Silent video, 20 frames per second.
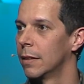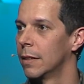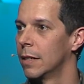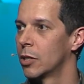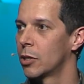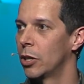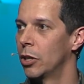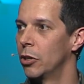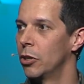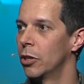
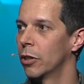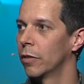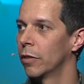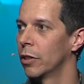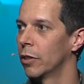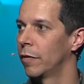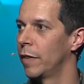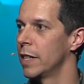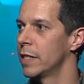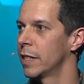So I know you're
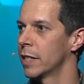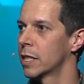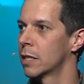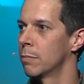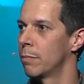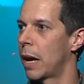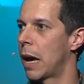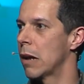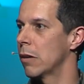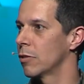facing some
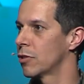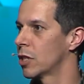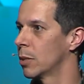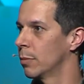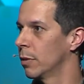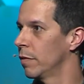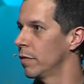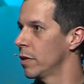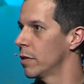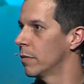battles, some
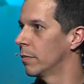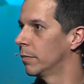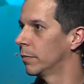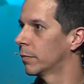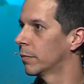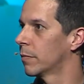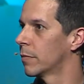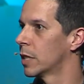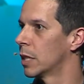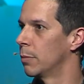of you.
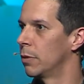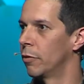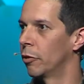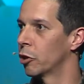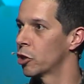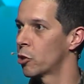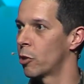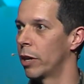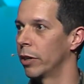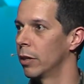Some of you are
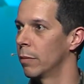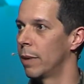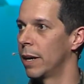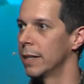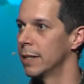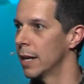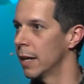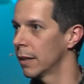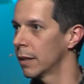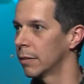surrounded by
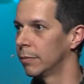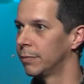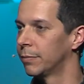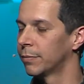death.